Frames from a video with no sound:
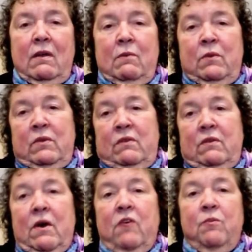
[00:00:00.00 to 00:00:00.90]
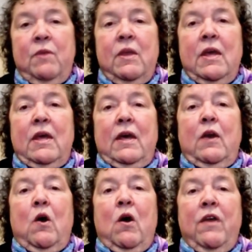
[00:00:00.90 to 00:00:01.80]
was a Scotchman,
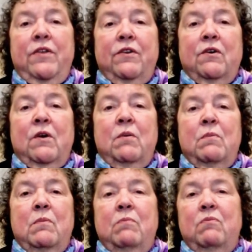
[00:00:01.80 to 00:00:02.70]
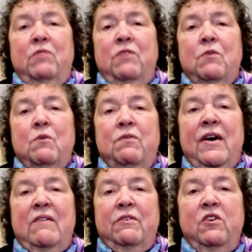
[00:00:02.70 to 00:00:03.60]
an author on different
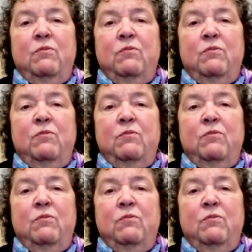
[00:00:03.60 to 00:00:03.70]
revivals.